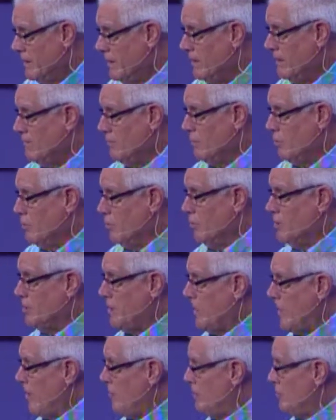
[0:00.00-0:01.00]
And if the Lord
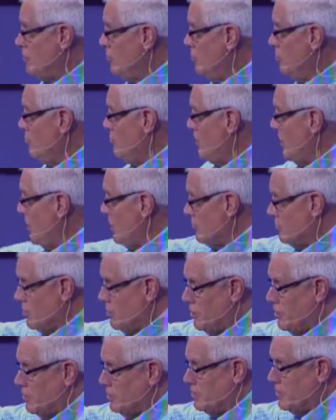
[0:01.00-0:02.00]
tarries
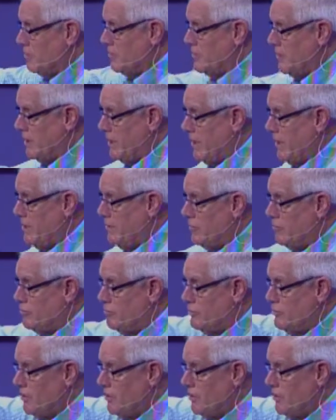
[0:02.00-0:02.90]
2,000 years from today, the